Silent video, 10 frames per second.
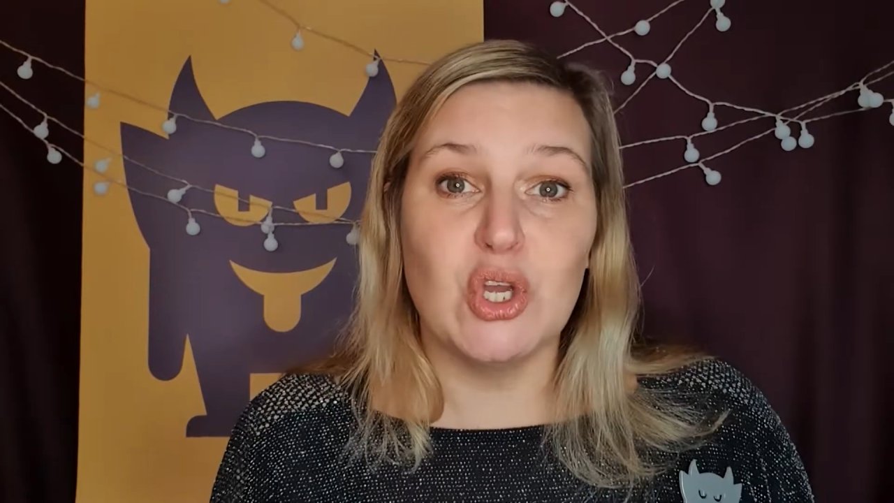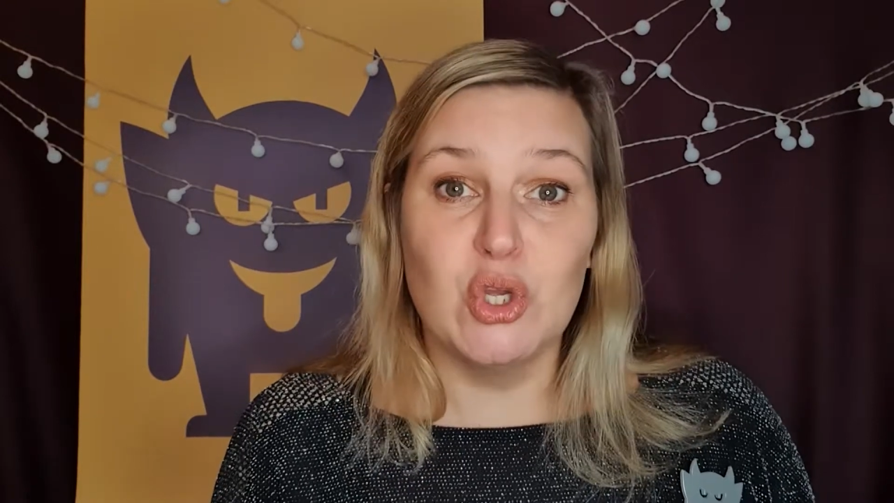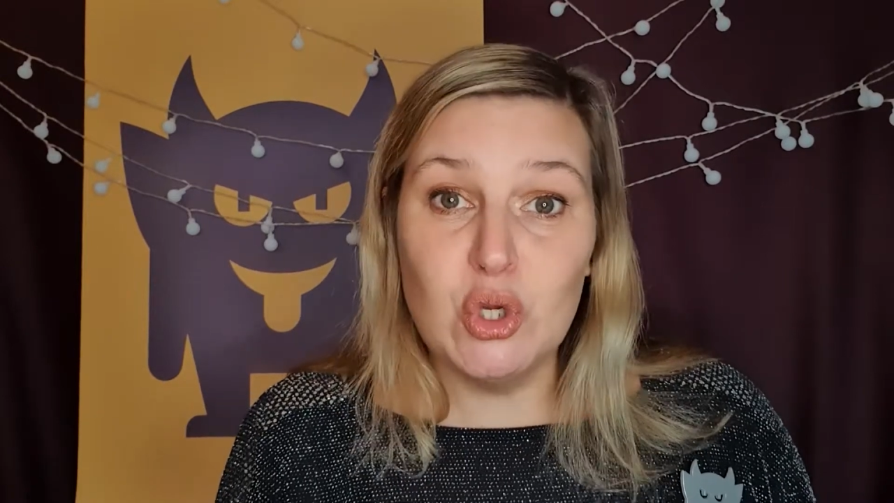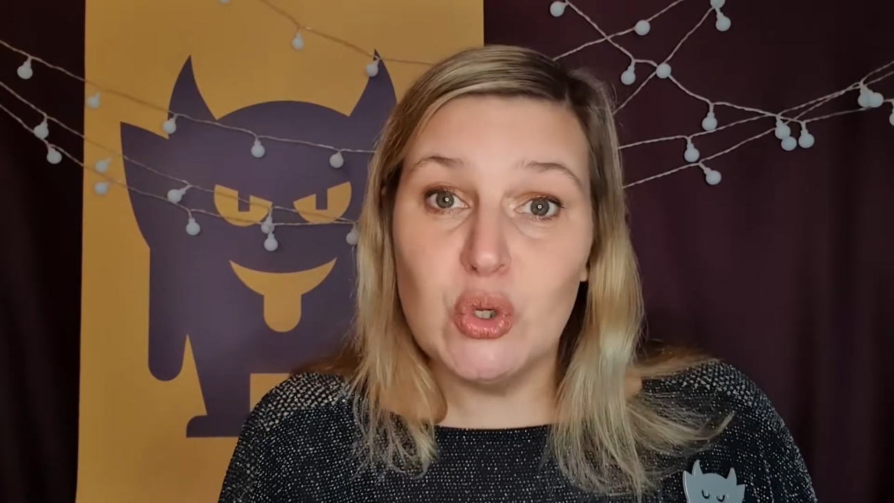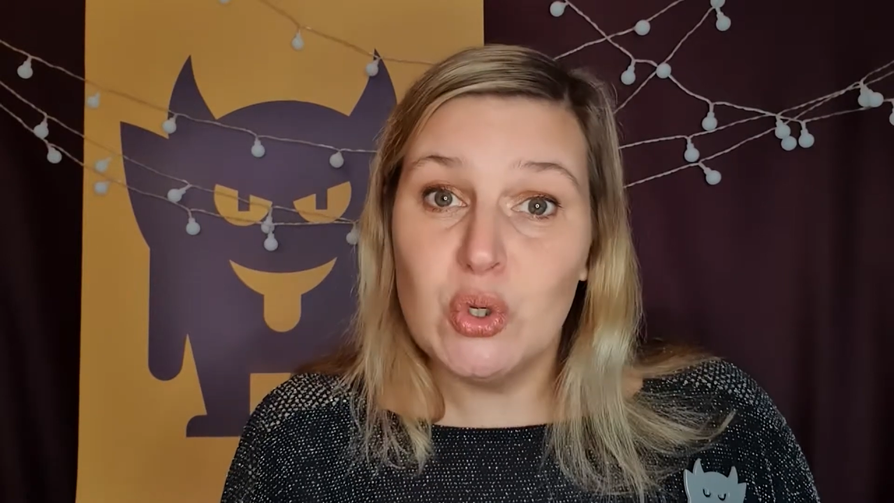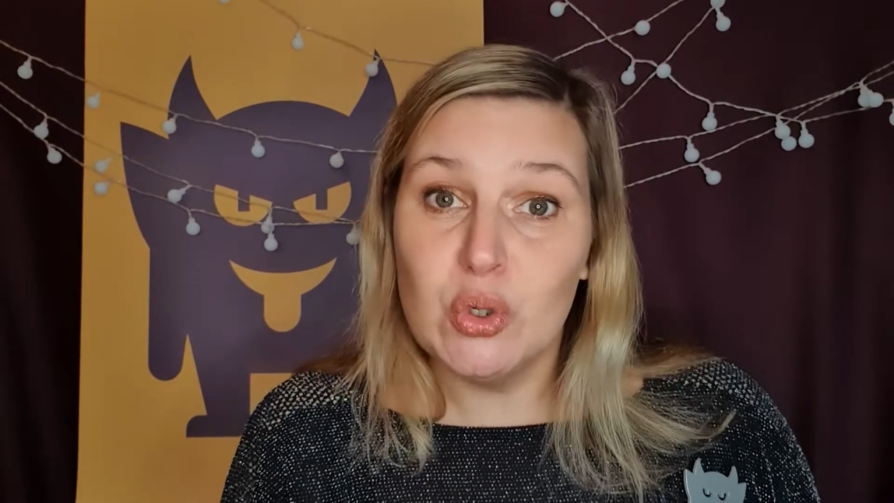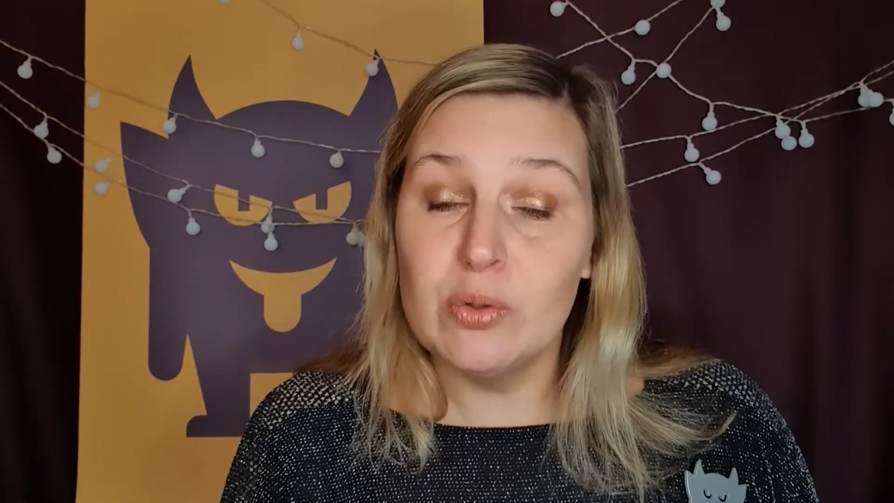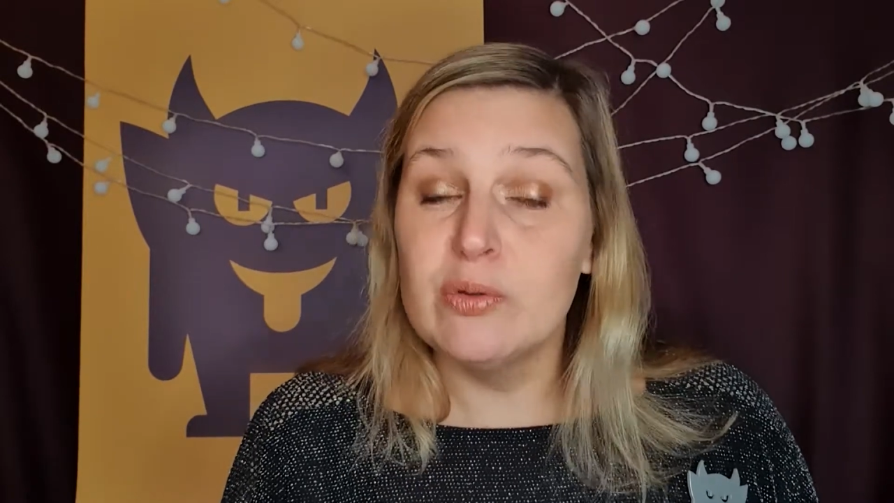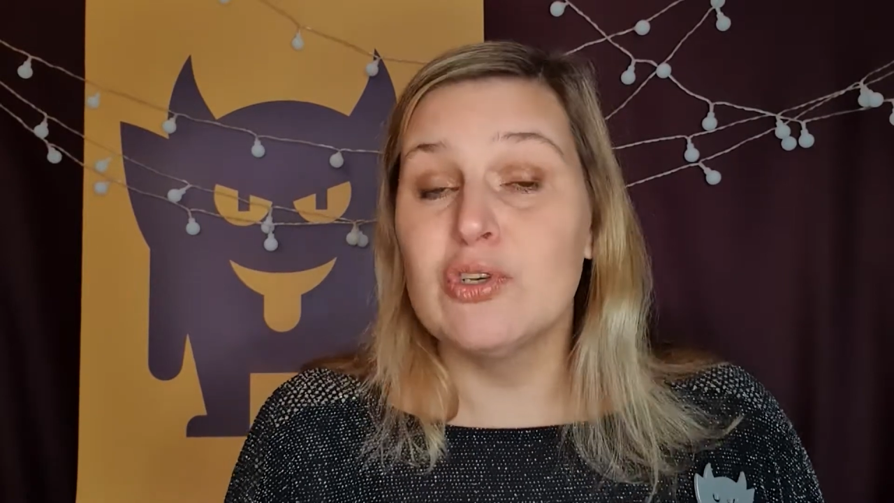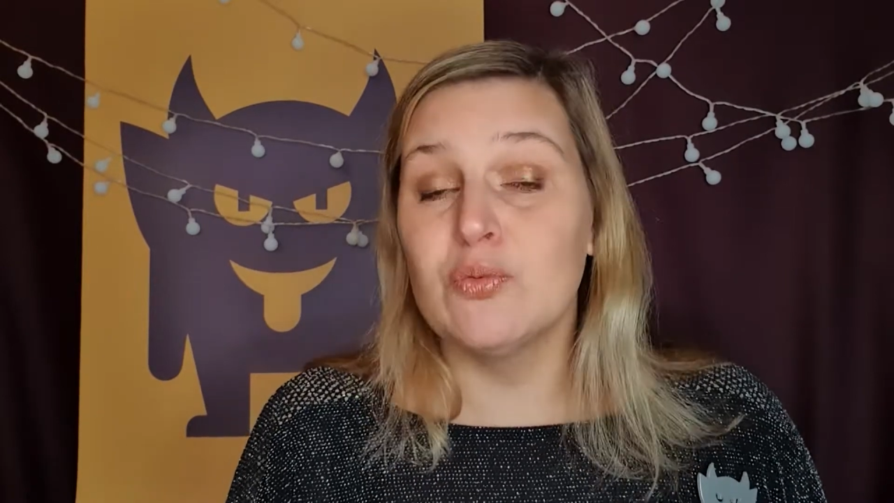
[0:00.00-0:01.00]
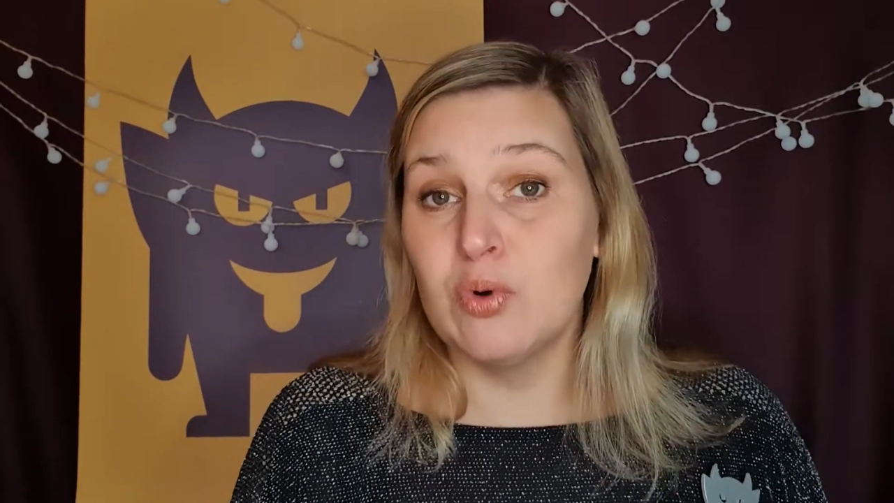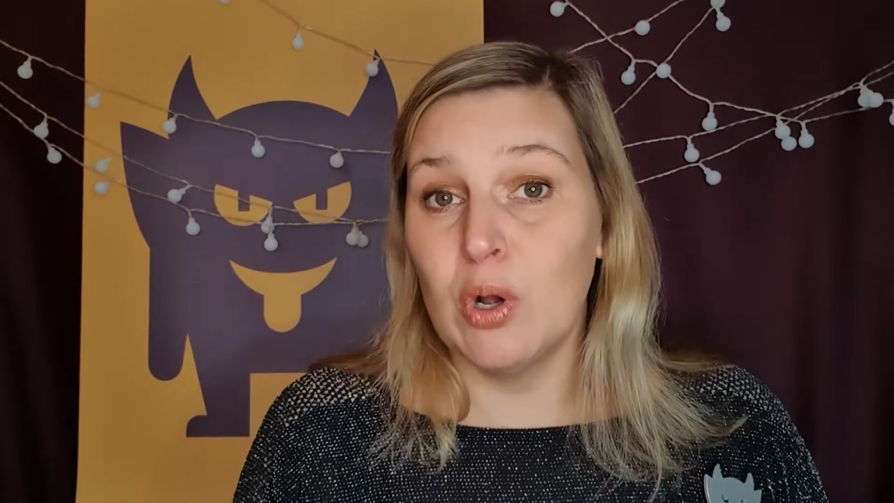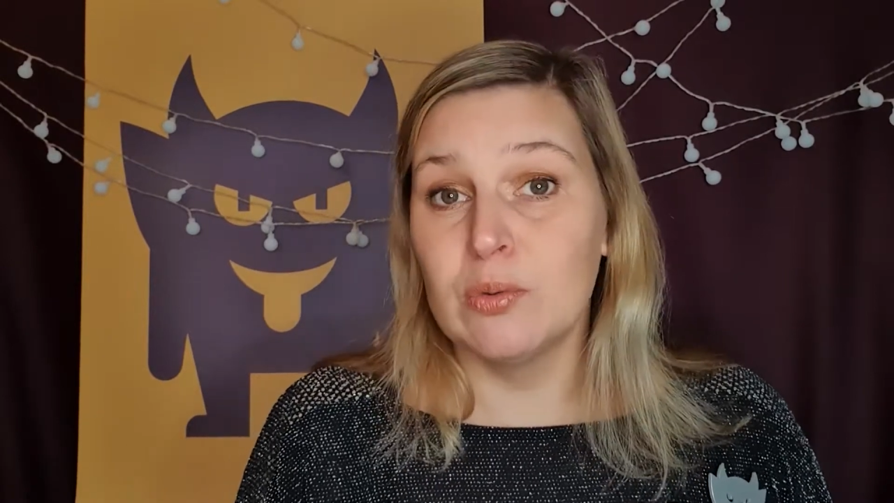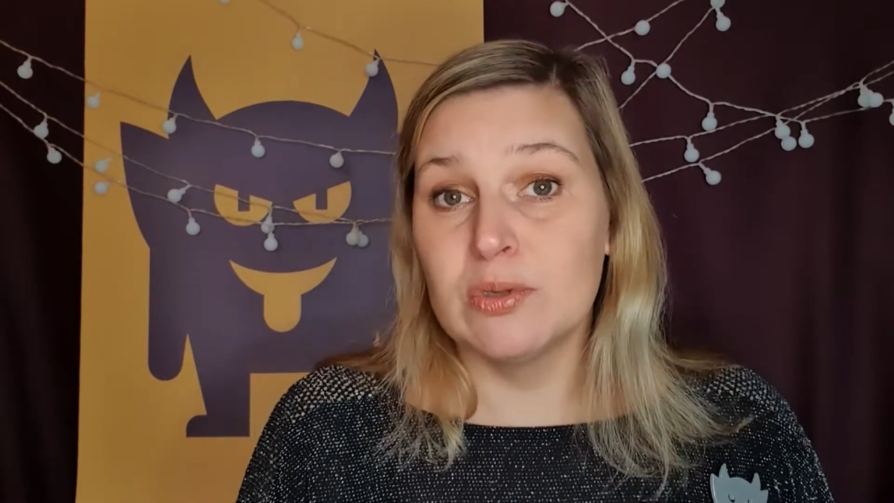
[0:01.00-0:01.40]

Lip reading: Google to roll